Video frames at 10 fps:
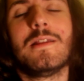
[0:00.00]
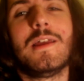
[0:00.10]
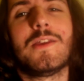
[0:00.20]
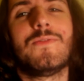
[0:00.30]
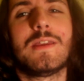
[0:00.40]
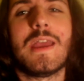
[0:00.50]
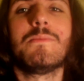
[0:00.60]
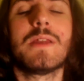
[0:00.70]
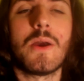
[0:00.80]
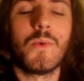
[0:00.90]
Like, if it
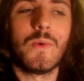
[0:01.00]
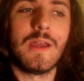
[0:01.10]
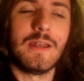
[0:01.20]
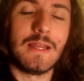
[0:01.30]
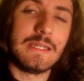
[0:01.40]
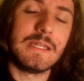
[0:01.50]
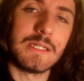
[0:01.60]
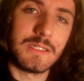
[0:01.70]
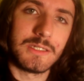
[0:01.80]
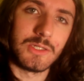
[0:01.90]
came down to it and I
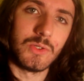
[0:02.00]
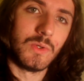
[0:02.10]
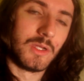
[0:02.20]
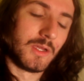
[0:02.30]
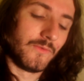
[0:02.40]
needed to,